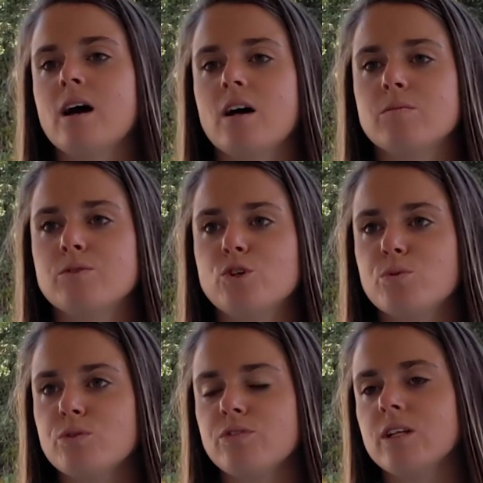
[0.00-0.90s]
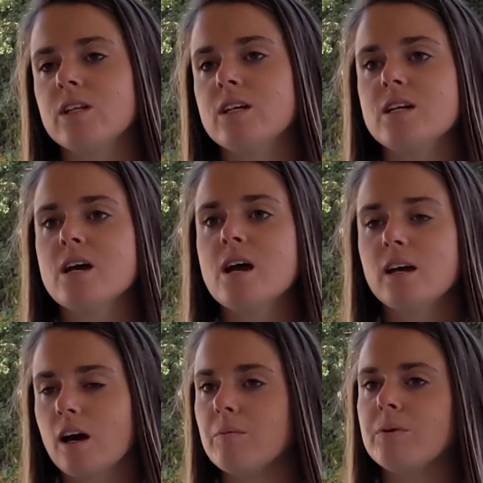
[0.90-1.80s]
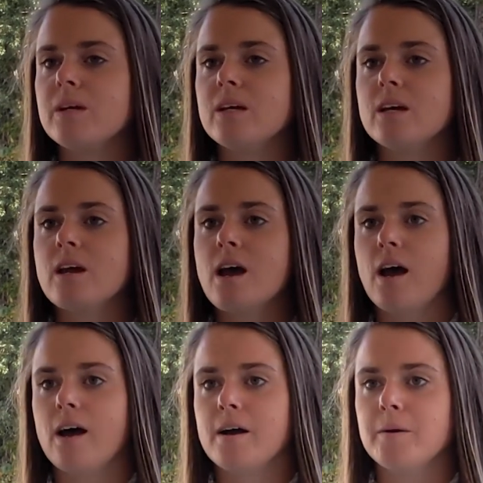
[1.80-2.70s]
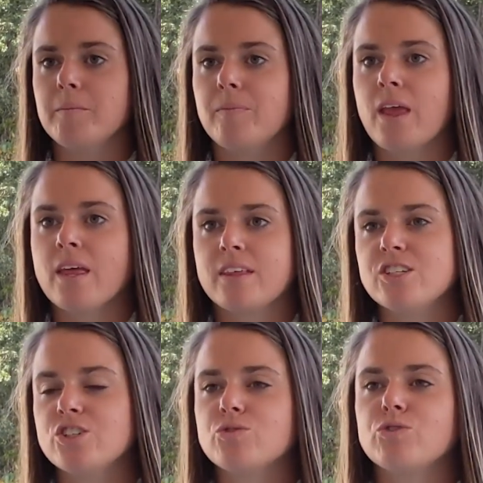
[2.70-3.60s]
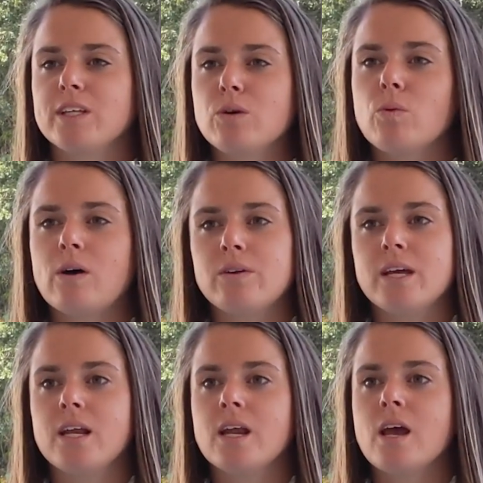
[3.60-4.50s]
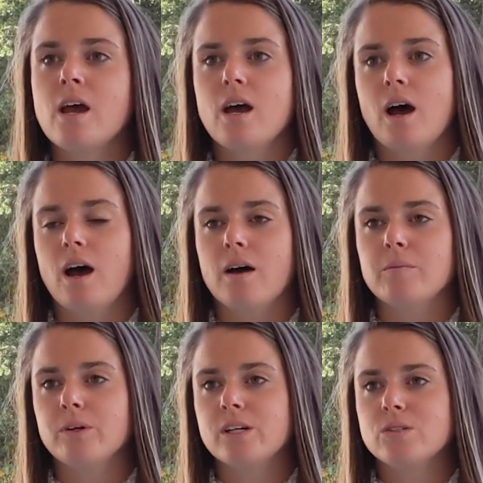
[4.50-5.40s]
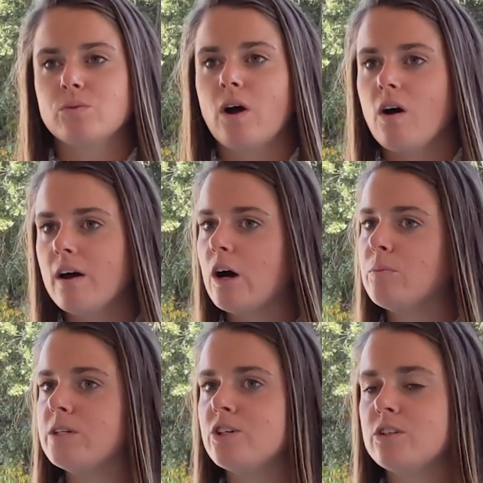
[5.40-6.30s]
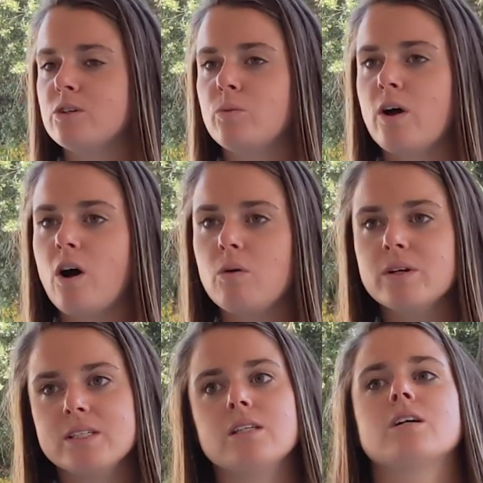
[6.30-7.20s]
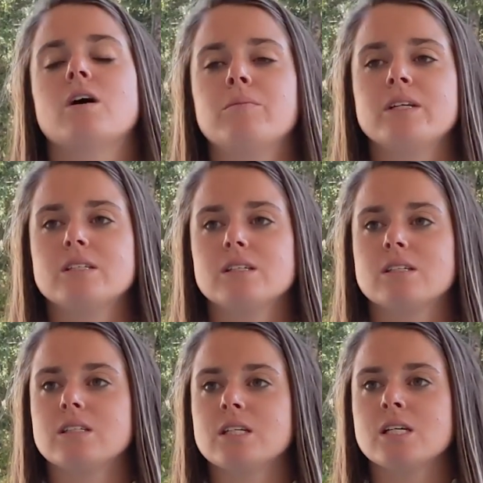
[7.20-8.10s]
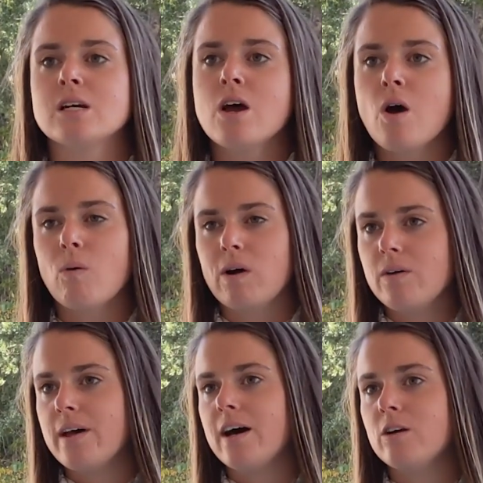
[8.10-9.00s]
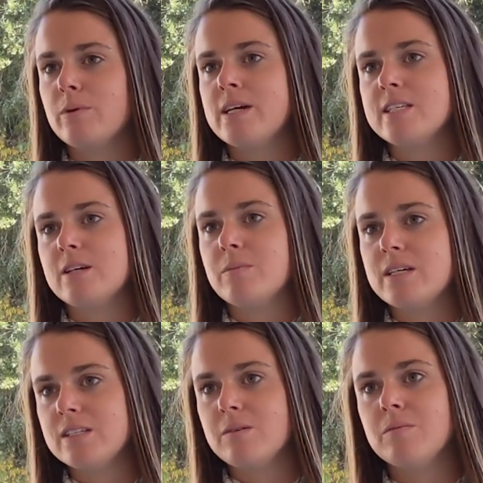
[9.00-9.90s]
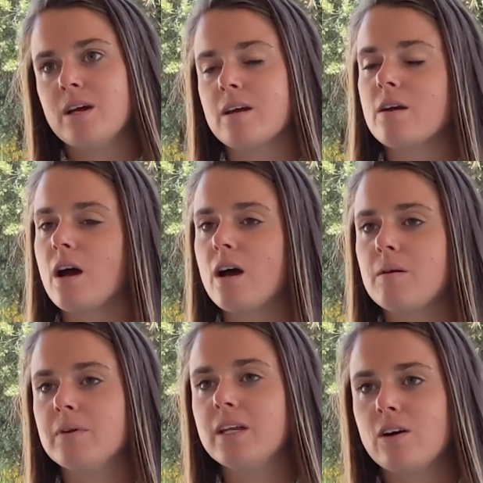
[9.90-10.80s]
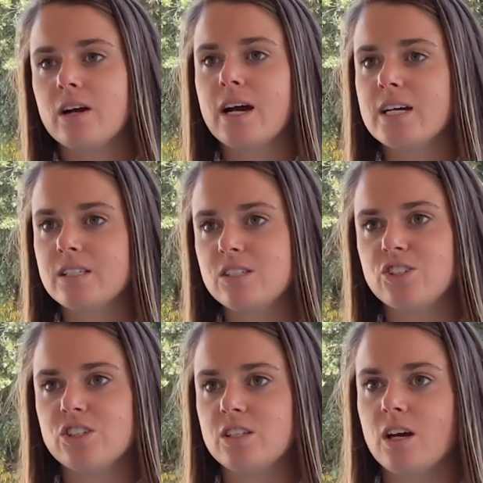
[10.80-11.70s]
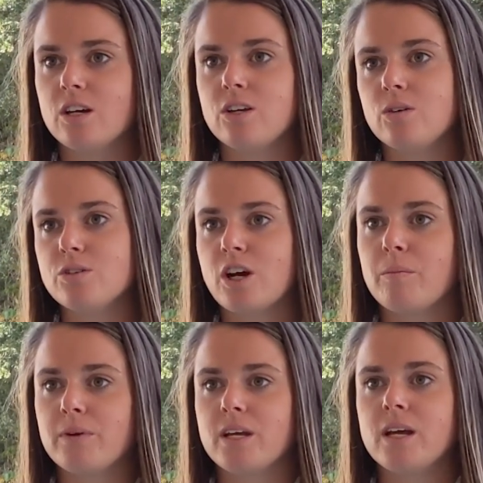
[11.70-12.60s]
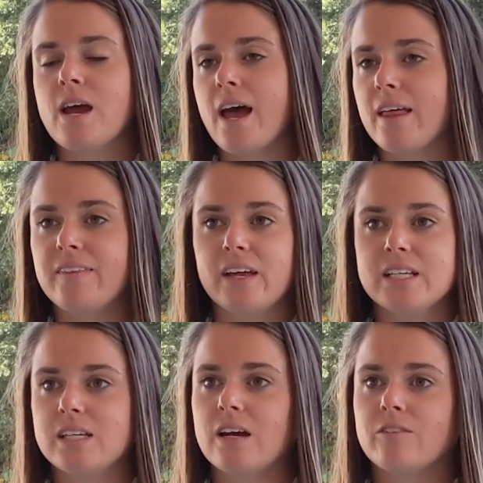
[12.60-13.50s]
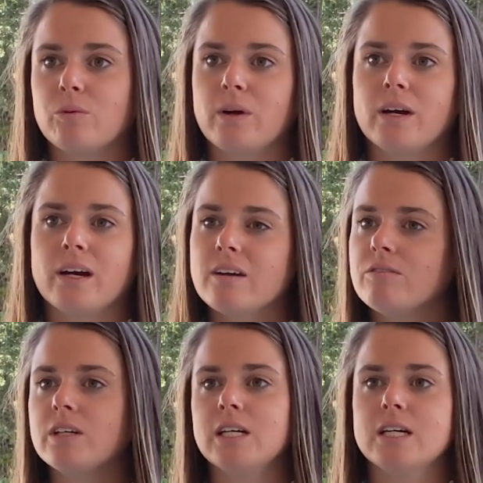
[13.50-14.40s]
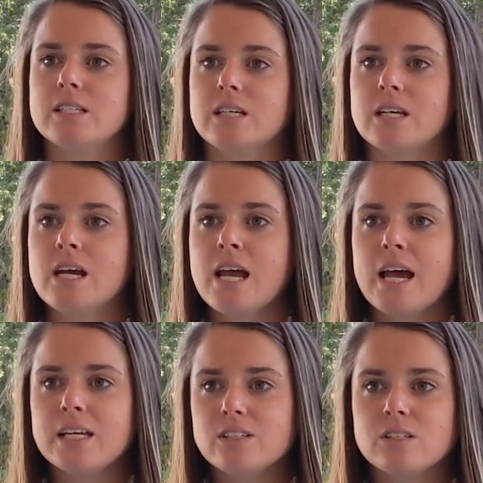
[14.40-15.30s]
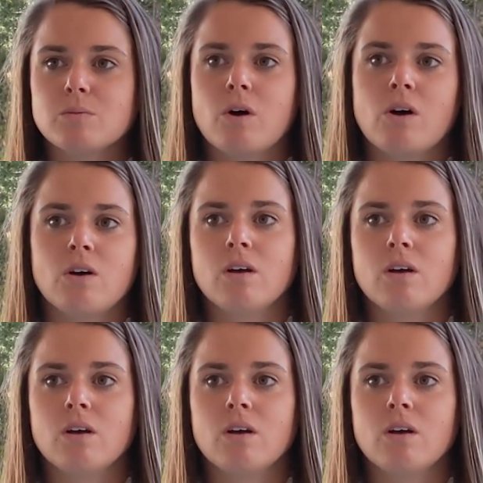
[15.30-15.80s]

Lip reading: Super friendly company. That's just really well knit because we all help each other. We all want to see the company succeed. While on the Outer Banks, it may seem like Kitty Hawk Kites is just a huge company and that it's everywhere. It really isn't. It's a small